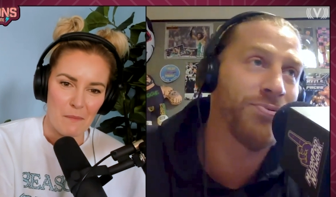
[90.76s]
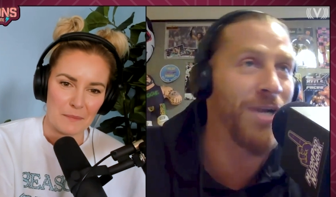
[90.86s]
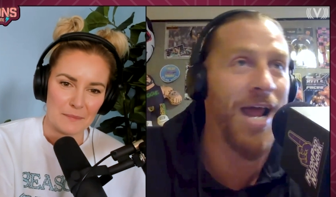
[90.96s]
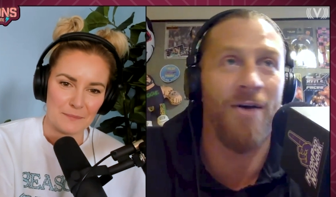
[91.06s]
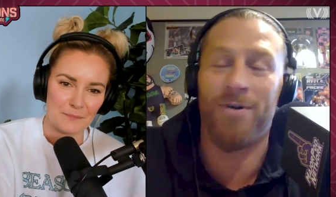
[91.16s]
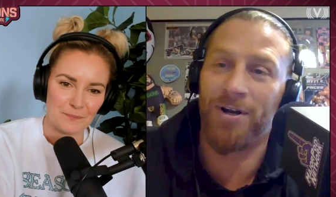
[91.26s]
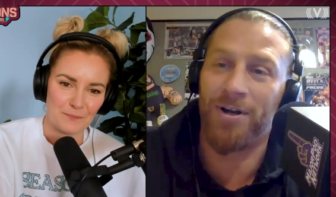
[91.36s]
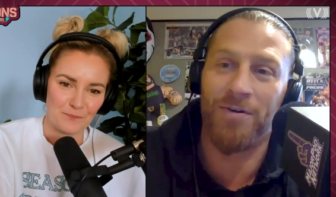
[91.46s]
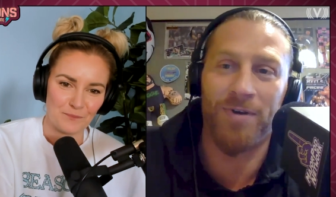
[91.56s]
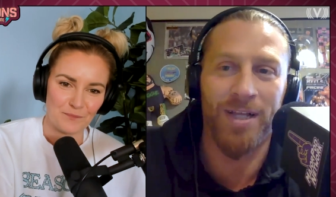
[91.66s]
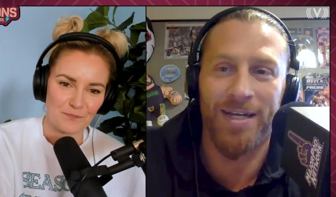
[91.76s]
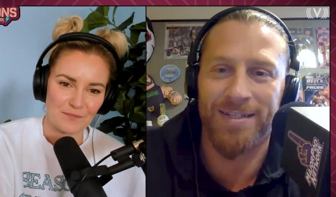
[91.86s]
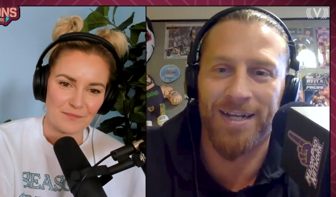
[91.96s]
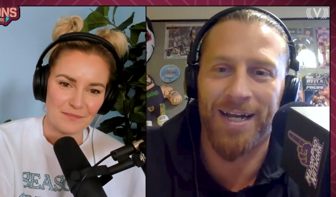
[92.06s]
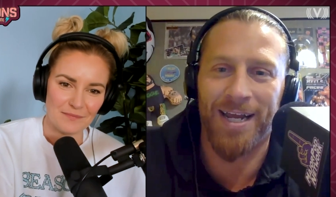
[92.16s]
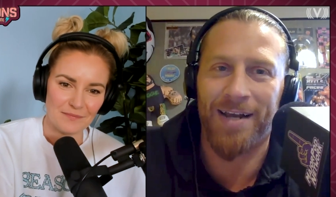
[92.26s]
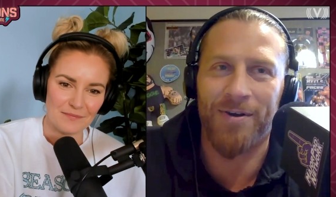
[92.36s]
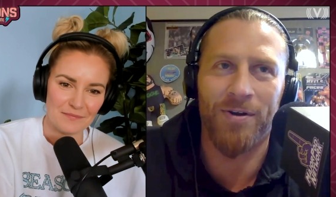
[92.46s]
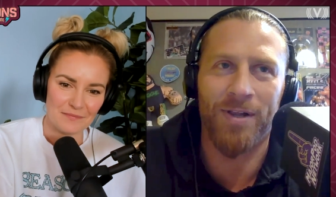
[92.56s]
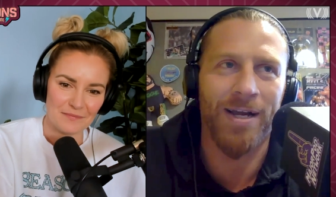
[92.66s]
Speaker 1: an hour ago realized that I can't
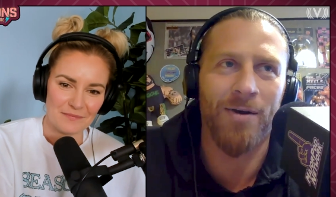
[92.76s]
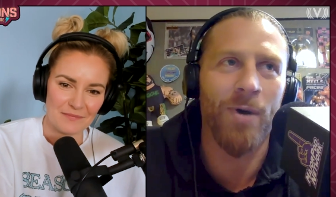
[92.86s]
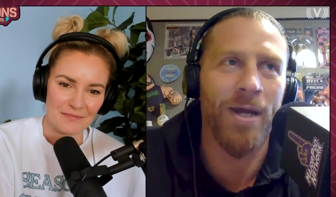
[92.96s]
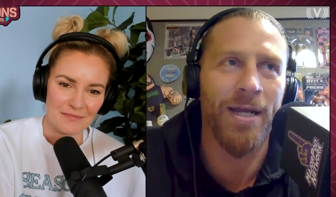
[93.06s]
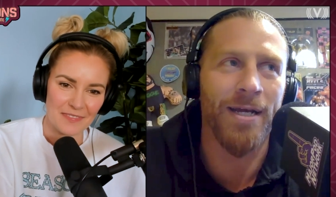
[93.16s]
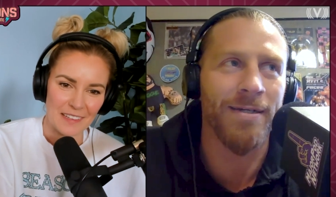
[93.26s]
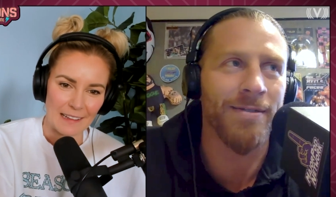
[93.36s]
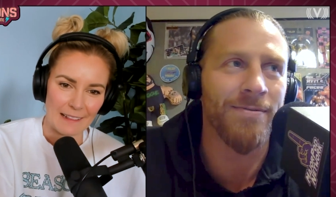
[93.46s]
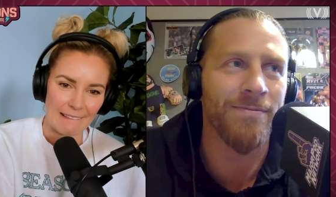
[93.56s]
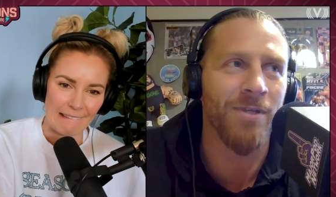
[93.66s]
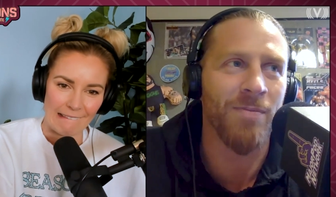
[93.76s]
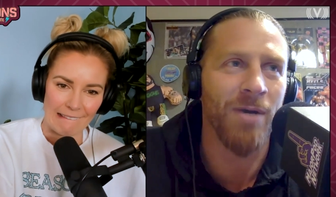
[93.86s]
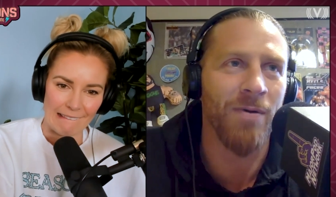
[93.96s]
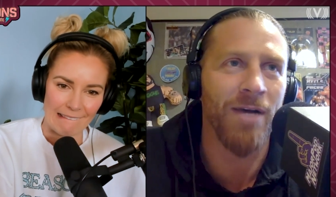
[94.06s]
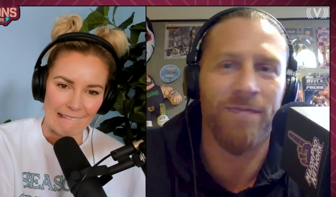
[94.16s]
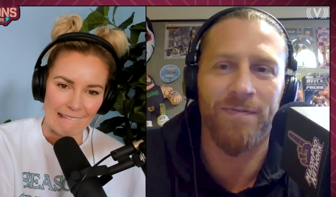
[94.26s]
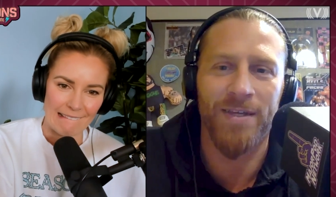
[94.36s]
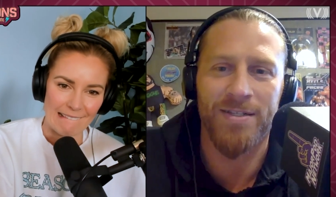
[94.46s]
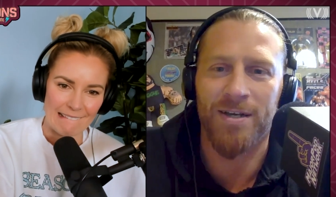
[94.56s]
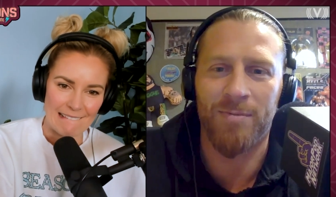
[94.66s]
go to like a wedding with my wife
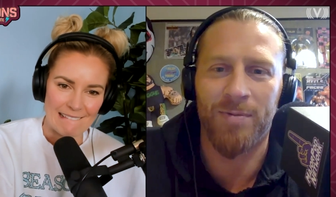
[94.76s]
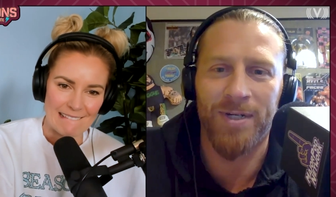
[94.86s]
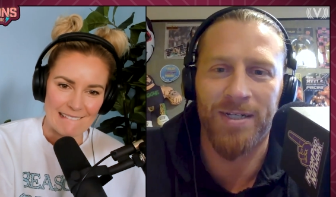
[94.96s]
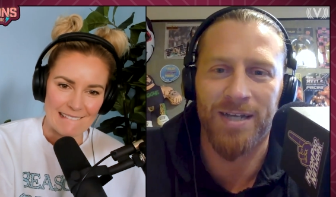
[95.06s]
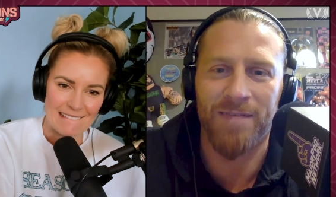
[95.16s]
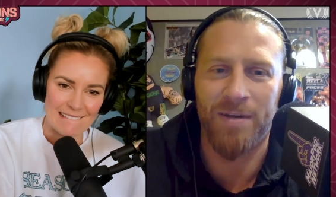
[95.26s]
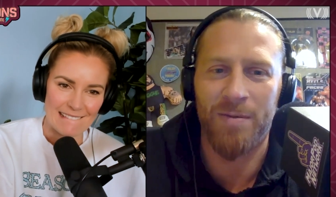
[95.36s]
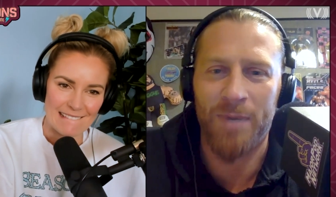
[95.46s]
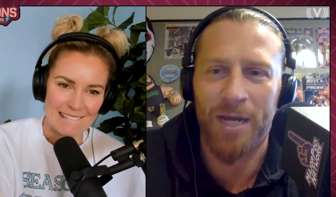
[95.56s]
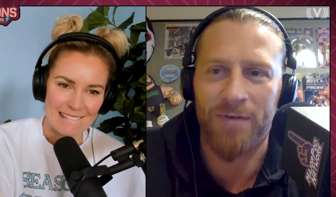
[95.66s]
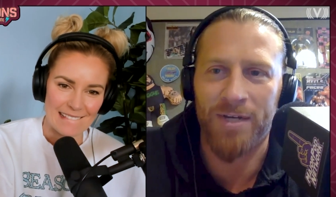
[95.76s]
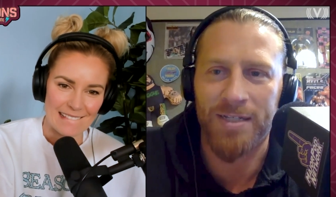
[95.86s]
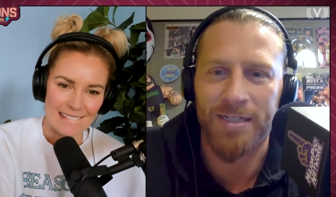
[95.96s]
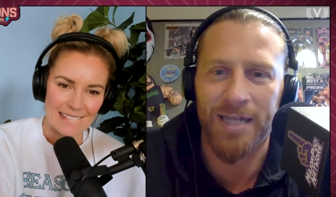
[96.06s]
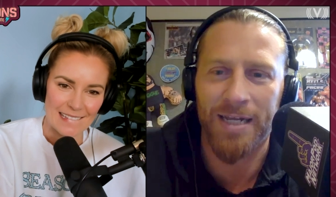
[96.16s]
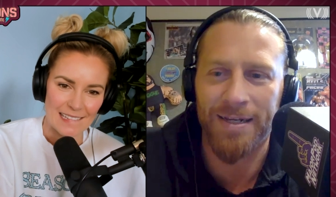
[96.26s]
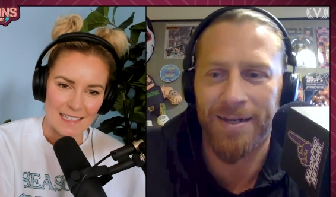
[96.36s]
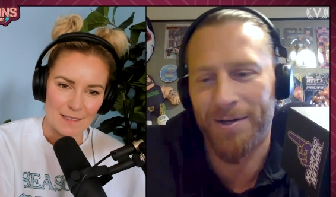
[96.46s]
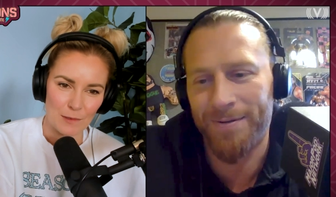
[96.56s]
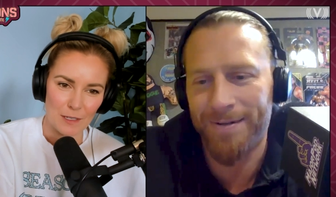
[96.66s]
this summer because I have an Impact Wrestling date,
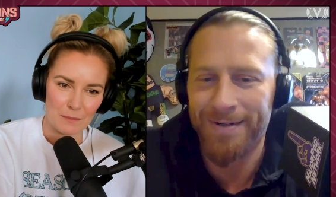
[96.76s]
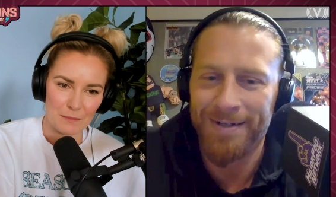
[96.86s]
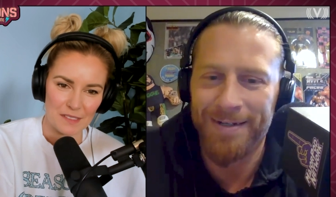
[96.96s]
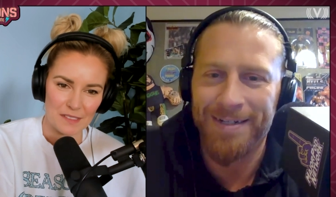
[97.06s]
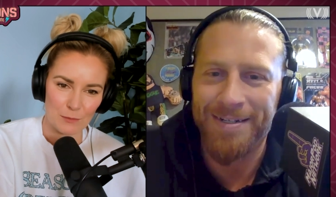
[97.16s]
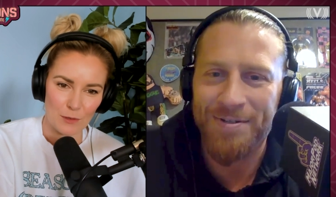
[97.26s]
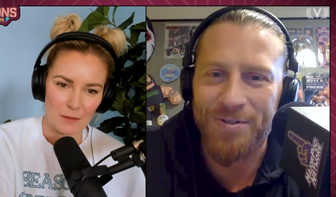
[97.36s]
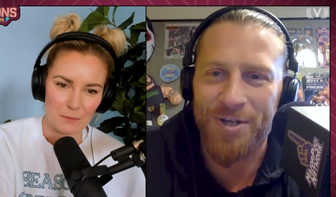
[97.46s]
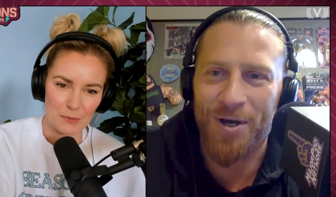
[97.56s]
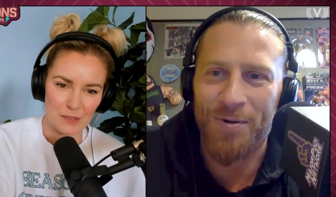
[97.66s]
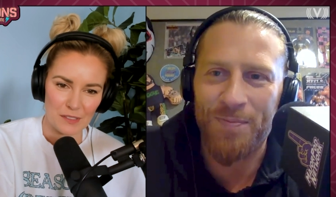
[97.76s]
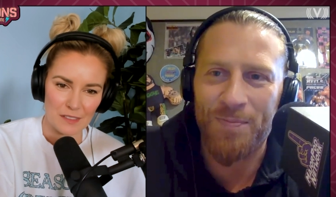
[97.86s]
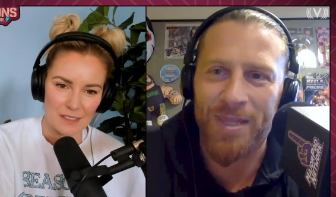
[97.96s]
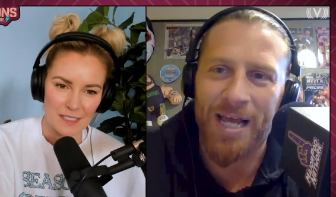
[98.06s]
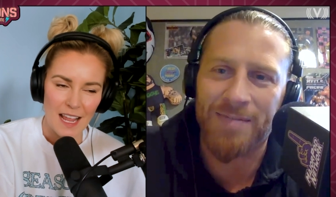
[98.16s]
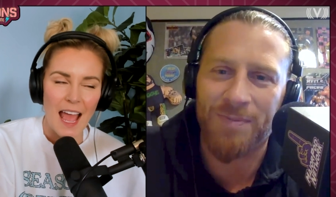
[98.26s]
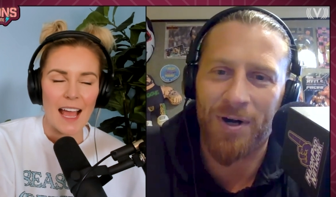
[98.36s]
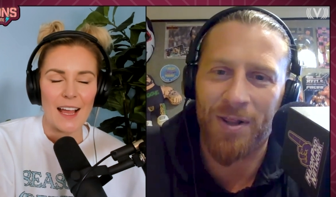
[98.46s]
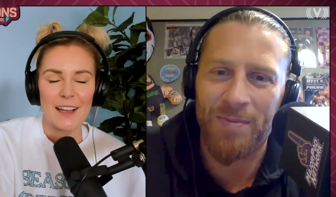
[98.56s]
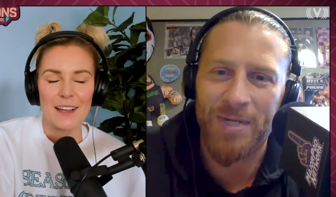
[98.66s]
you know?
Speaker 2: Whoops,
Speaker 1: whoops. So, but that's
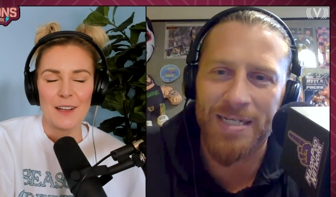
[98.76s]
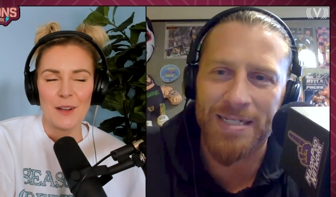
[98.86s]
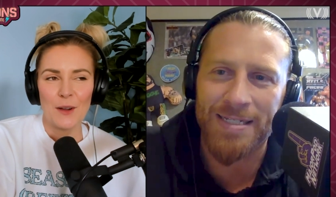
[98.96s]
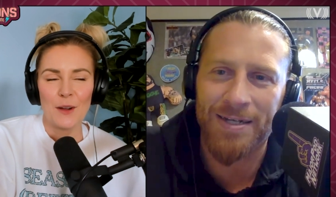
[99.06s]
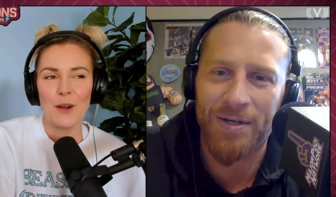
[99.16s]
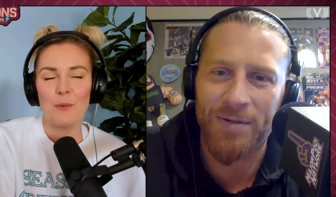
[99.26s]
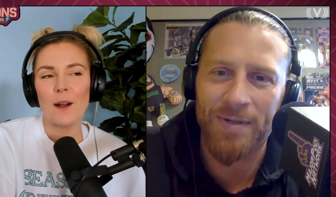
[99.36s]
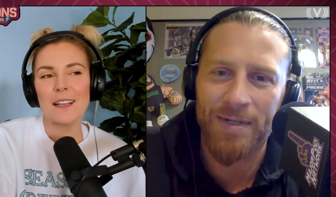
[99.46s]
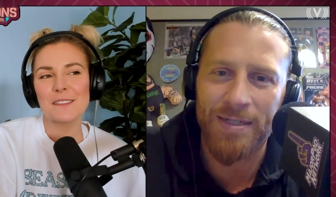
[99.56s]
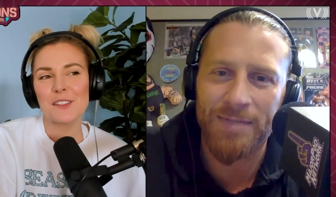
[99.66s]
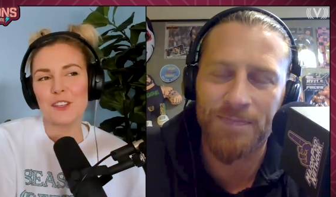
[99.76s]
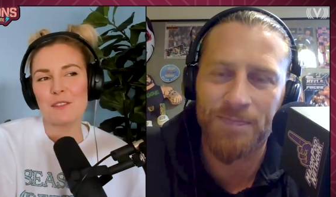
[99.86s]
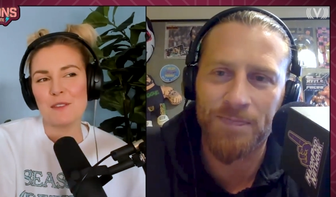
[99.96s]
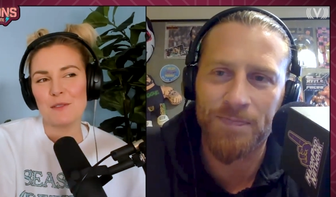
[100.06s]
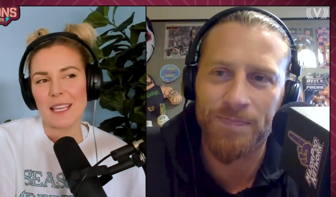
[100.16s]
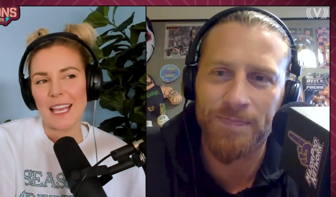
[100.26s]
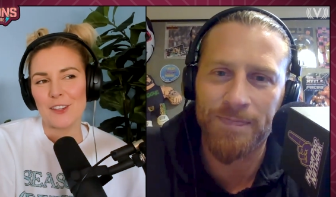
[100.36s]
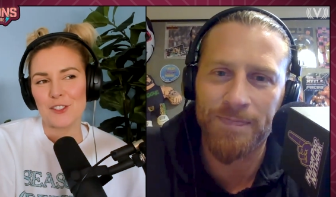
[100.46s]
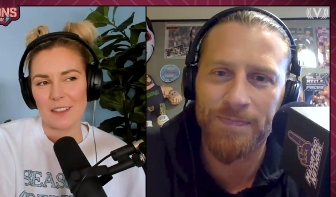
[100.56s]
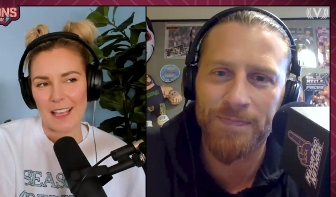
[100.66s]
part of the biz, you know?
Speaker 2: What is the
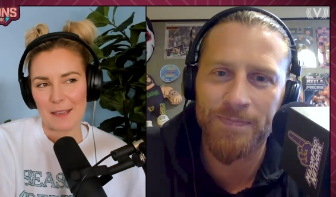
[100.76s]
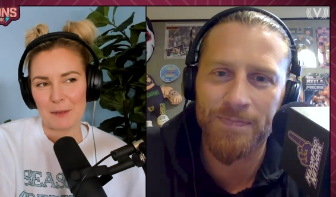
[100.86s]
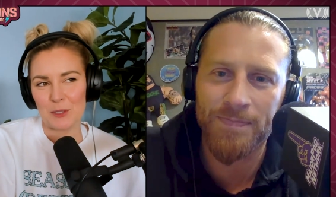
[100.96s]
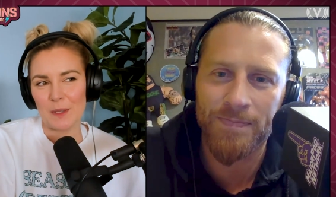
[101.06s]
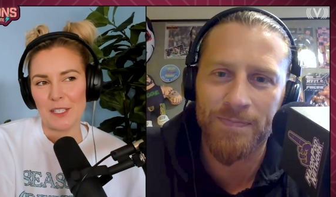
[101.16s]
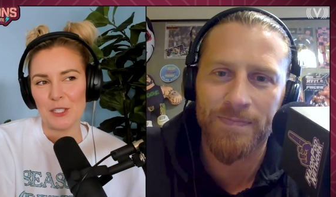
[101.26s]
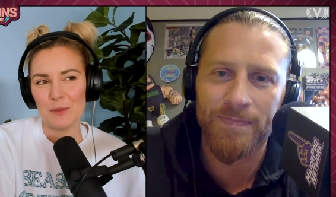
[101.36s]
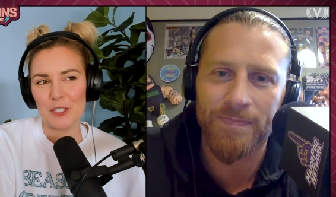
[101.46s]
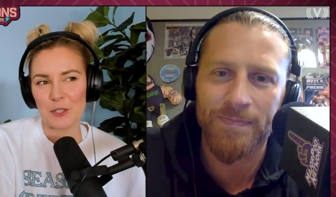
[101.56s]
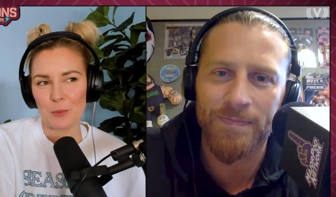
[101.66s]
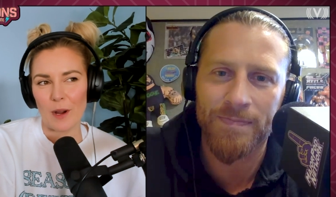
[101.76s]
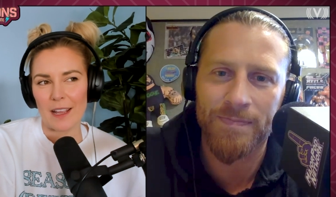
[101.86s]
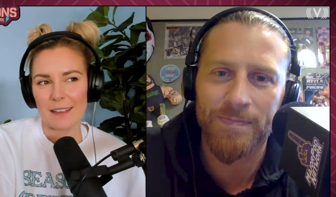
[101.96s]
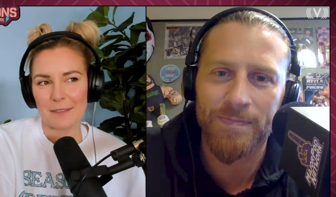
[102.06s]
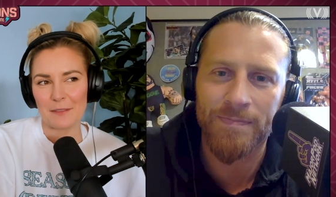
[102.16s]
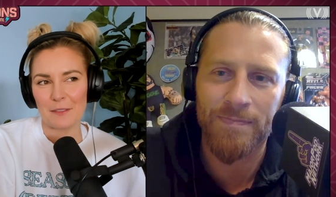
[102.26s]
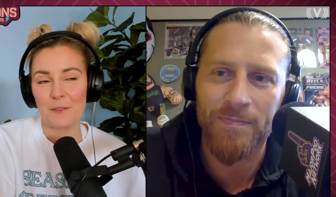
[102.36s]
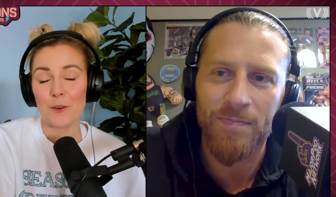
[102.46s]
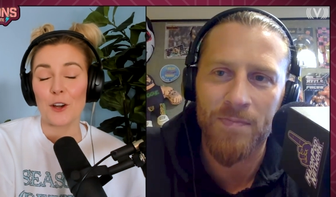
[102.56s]
communication like between you and your wife for